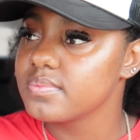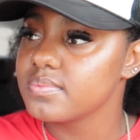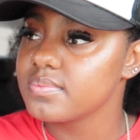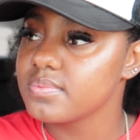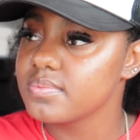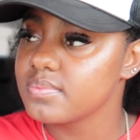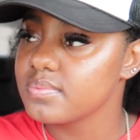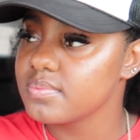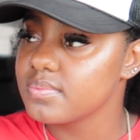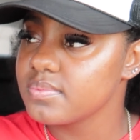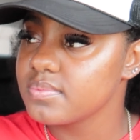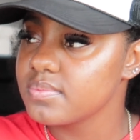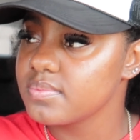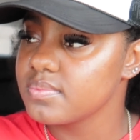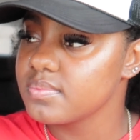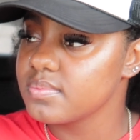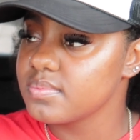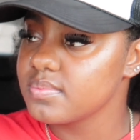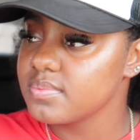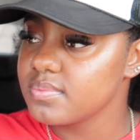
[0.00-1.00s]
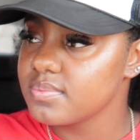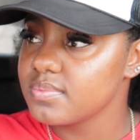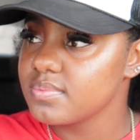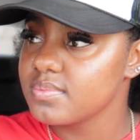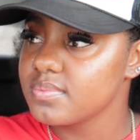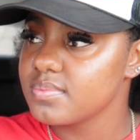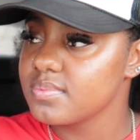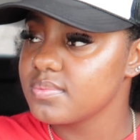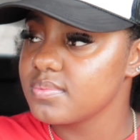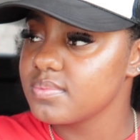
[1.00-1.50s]

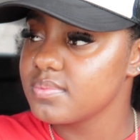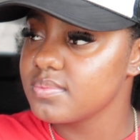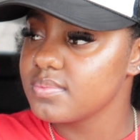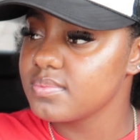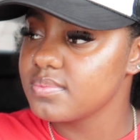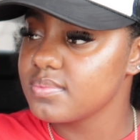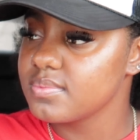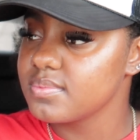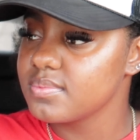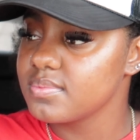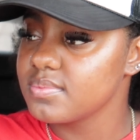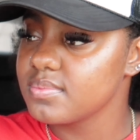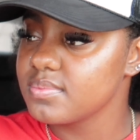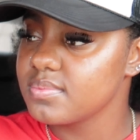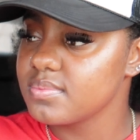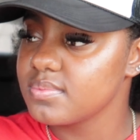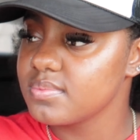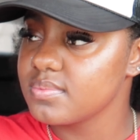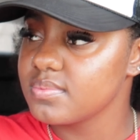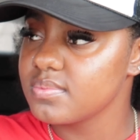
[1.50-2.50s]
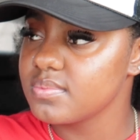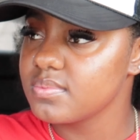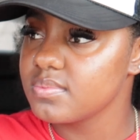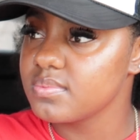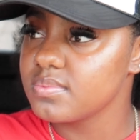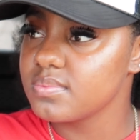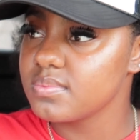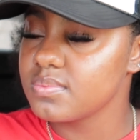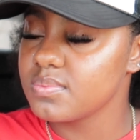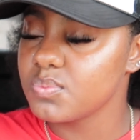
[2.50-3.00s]

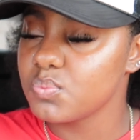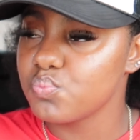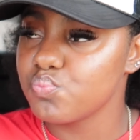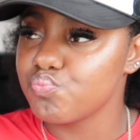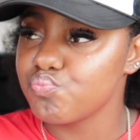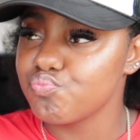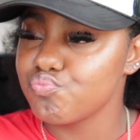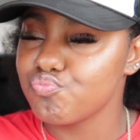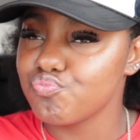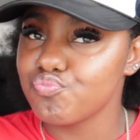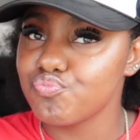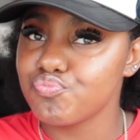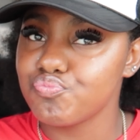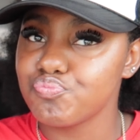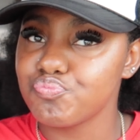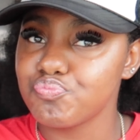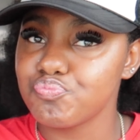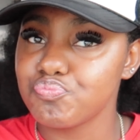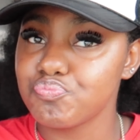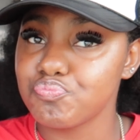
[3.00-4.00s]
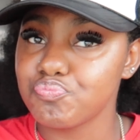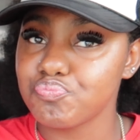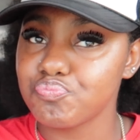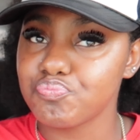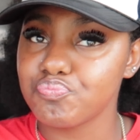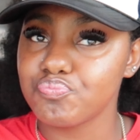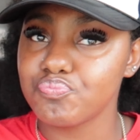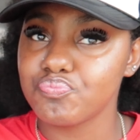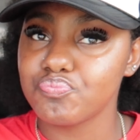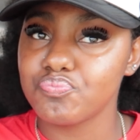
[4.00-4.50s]

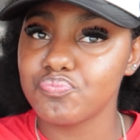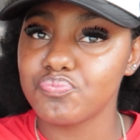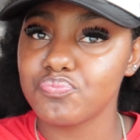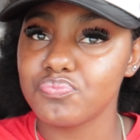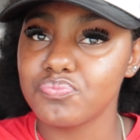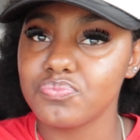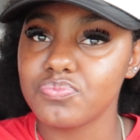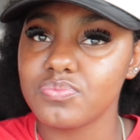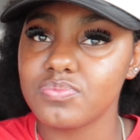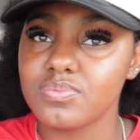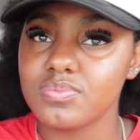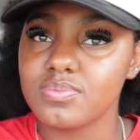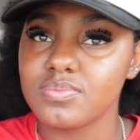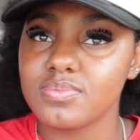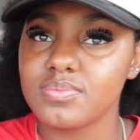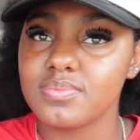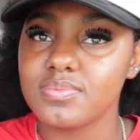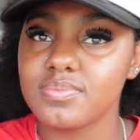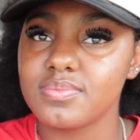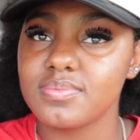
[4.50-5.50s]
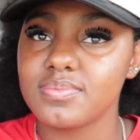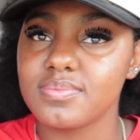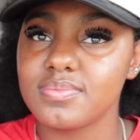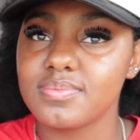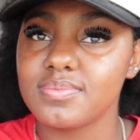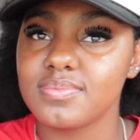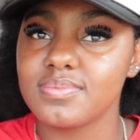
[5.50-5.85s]
(silent)